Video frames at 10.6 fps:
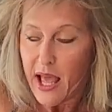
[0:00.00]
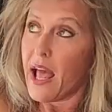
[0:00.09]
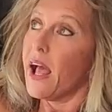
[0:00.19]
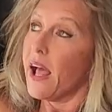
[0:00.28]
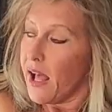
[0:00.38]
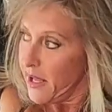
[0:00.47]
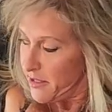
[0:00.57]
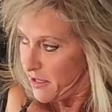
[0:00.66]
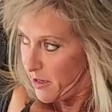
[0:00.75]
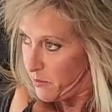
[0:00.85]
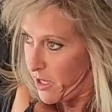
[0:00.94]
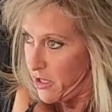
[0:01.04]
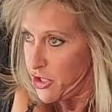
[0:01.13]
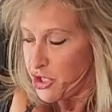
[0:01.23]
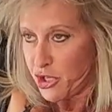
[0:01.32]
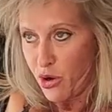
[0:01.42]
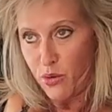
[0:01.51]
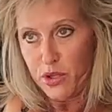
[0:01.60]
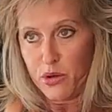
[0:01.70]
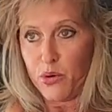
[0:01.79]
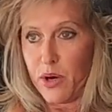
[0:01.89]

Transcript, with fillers: And I'm going to show you,